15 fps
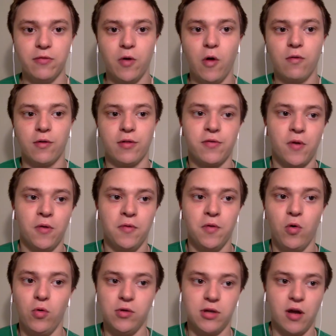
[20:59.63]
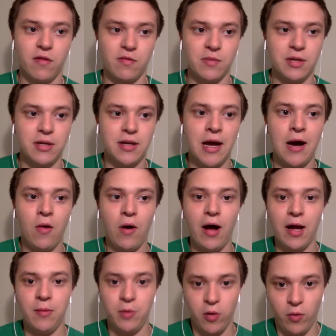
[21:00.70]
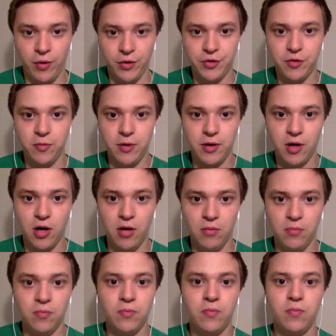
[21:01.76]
overthrown the old government, now I'm going to become